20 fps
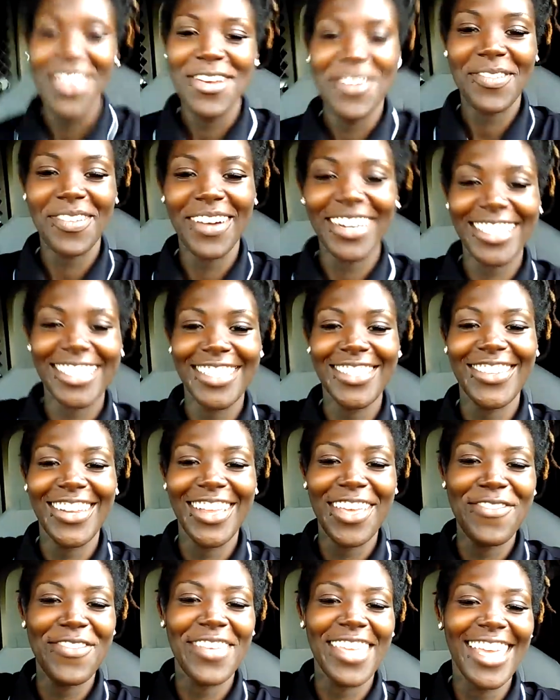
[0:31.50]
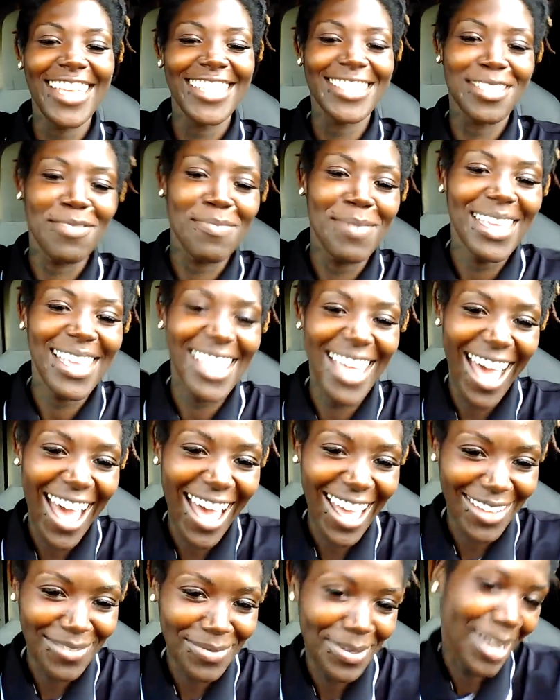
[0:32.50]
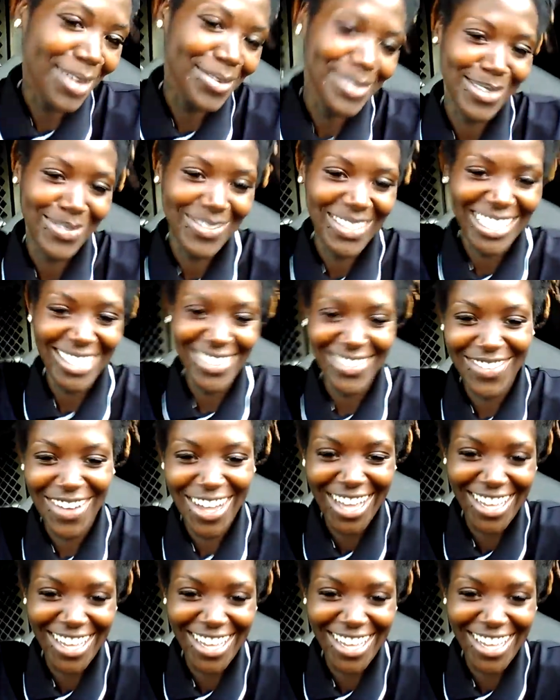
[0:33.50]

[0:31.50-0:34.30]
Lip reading: walking through the heaven gates to meet God, but I was meeting.